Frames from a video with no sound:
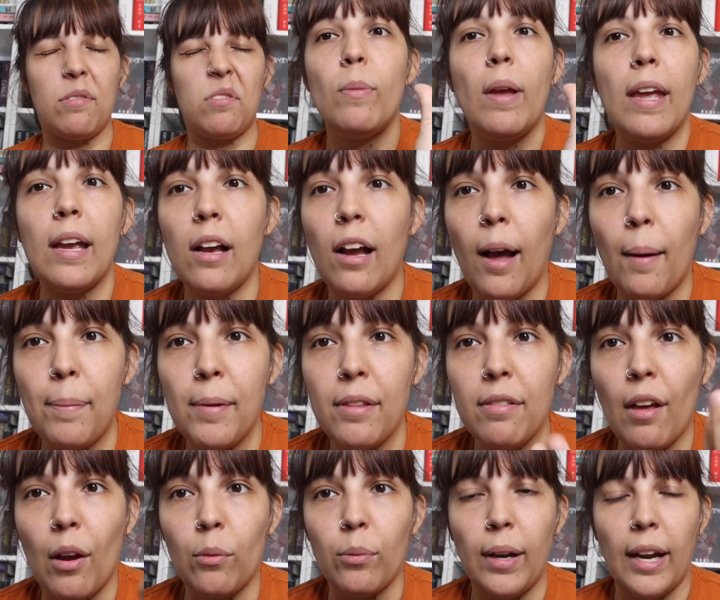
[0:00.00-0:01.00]
You make copies
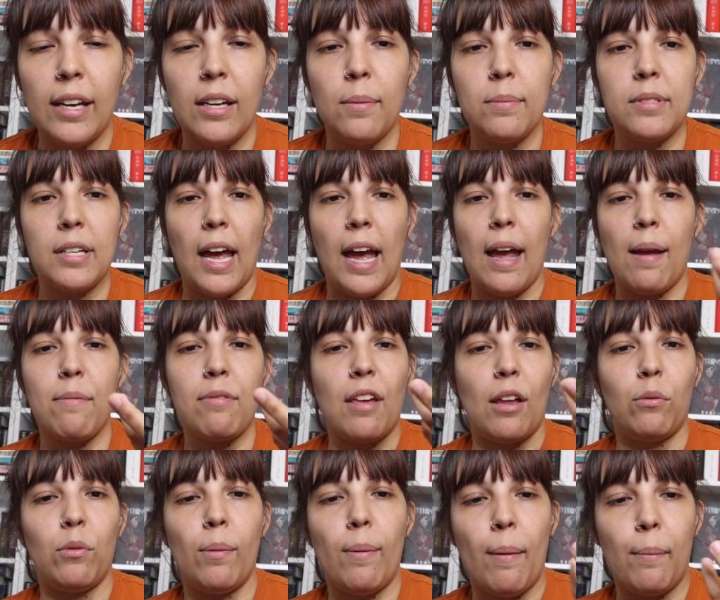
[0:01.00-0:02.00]
at random times
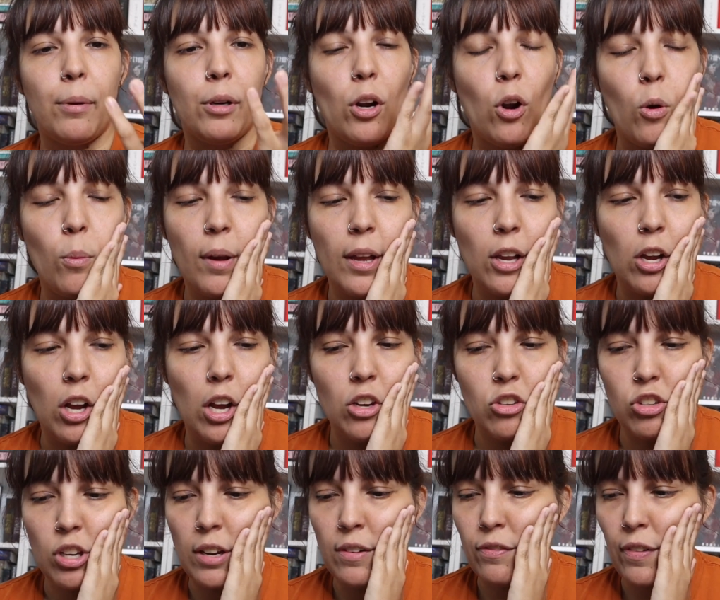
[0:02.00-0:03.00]
and remember, oh my
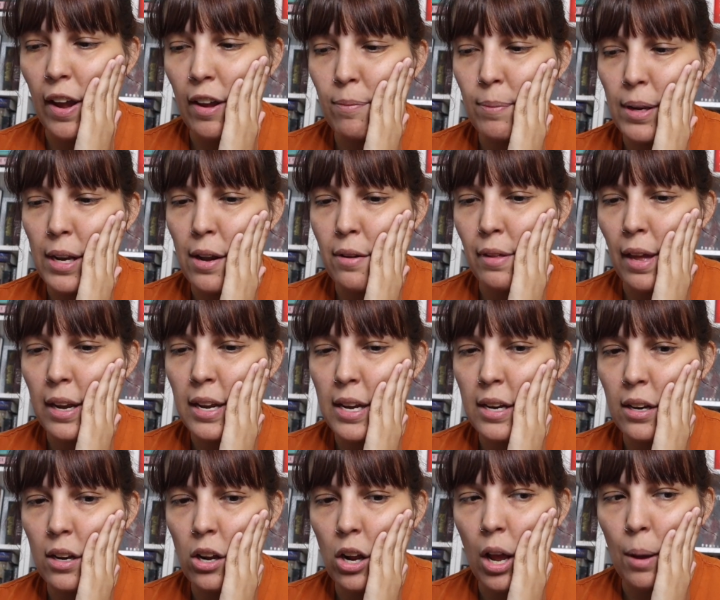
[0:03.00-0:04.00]
gosh, in 5 minutes, I
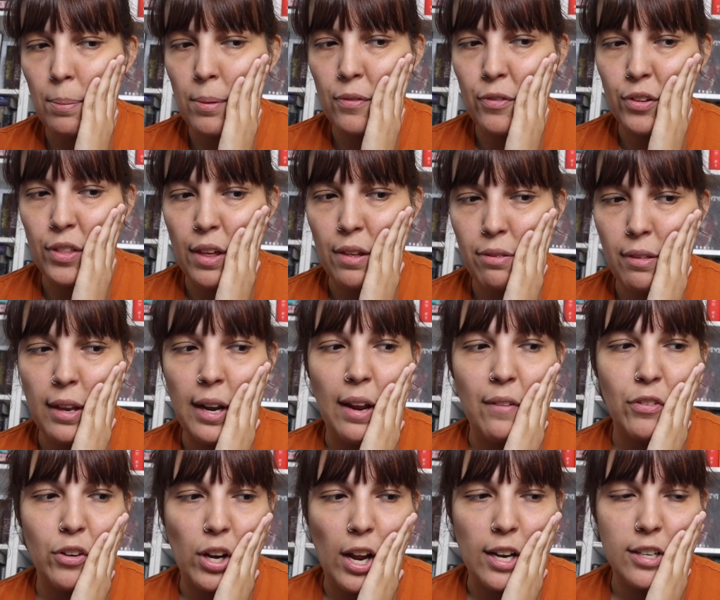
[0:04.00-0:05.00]
needed a copy for this and I
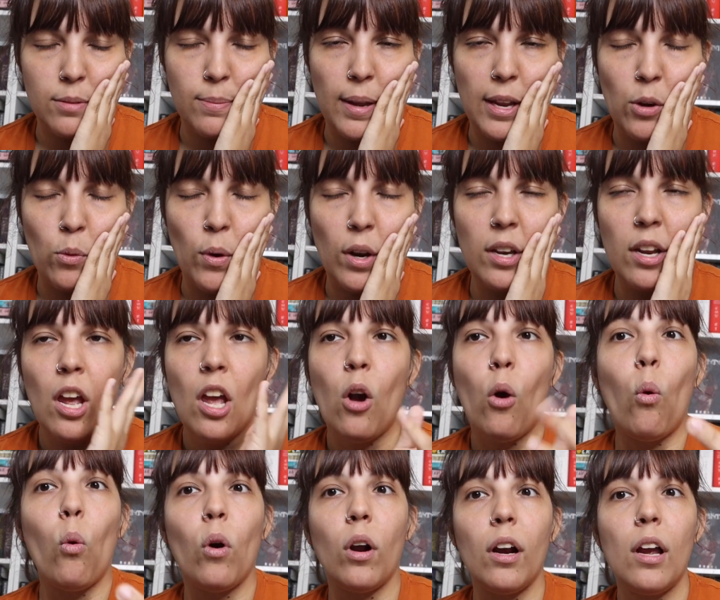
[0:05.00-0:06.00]
forgot to make one.
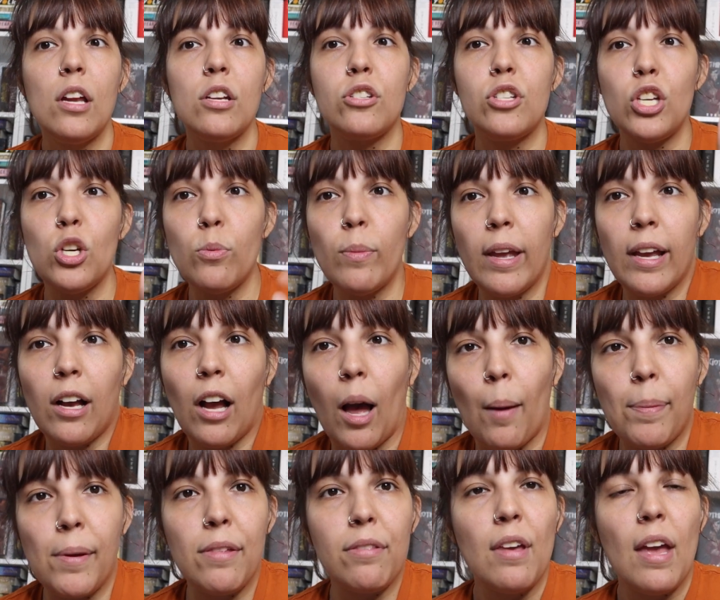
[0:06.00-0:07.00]
Or do you make
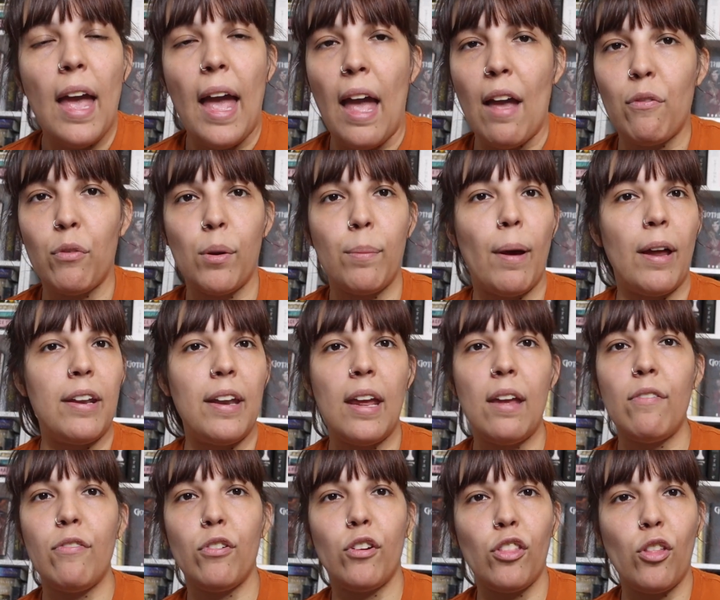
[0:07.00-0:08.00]
copies every
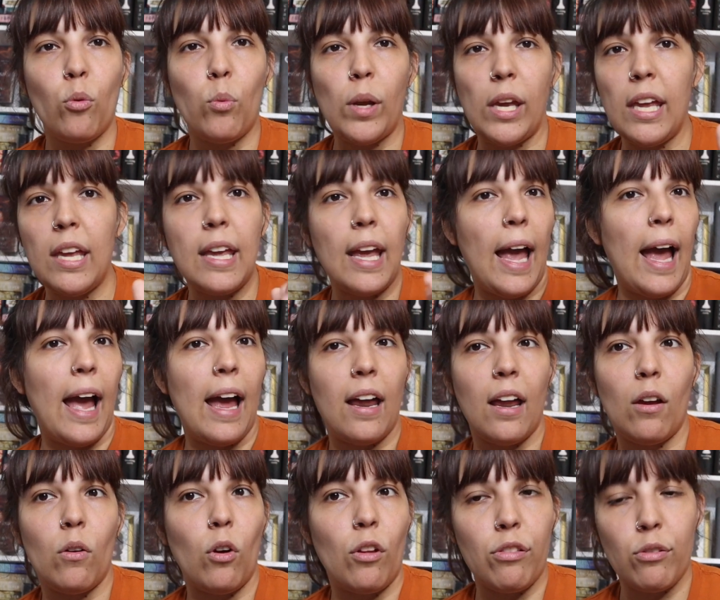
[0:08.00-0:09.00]
Monday for the week
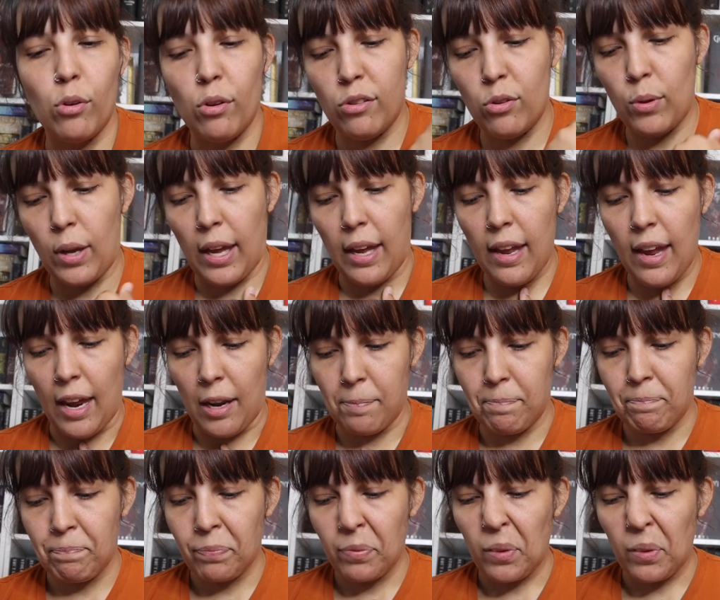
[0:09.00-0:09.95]
as soon as you get in?